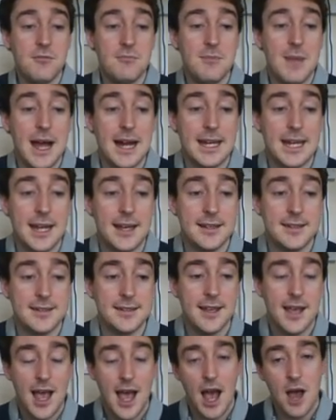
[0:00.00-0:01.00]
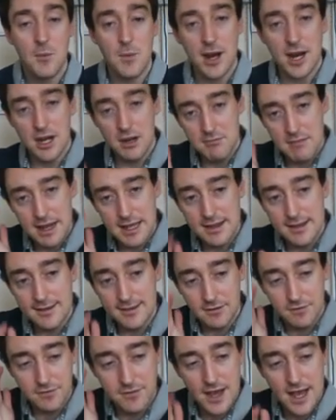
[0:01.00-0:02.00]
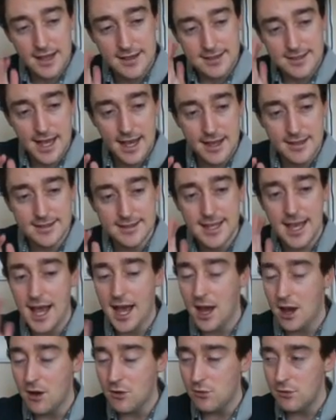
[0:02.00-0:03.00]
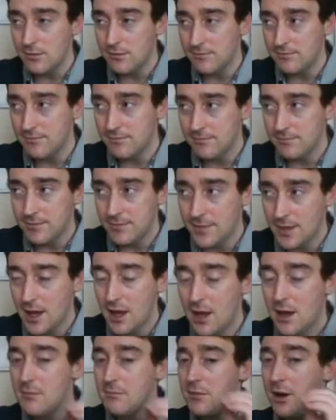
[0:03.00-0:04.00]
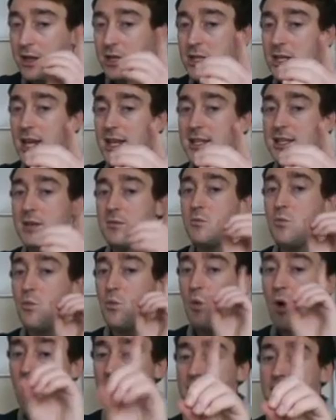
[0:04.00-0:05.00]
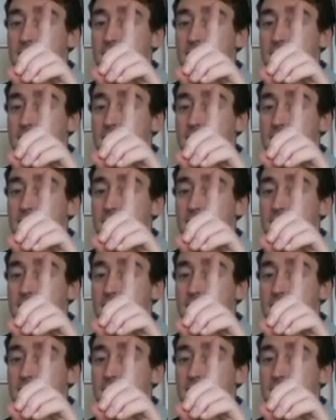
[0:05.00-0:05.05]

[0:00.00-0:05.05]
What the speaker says: magnets, and we're going to make this a fair test. How? By changing one